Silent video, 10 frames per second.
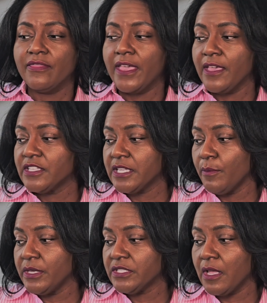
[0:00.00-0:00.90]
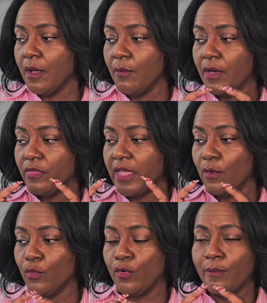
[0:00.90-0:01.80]
They sent me some
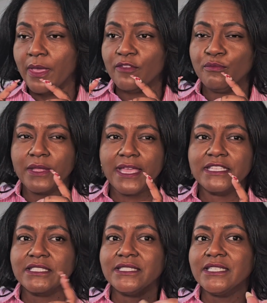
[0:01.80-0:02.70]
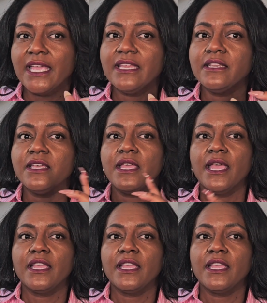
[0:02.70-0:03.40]
that were maybe 8 to 10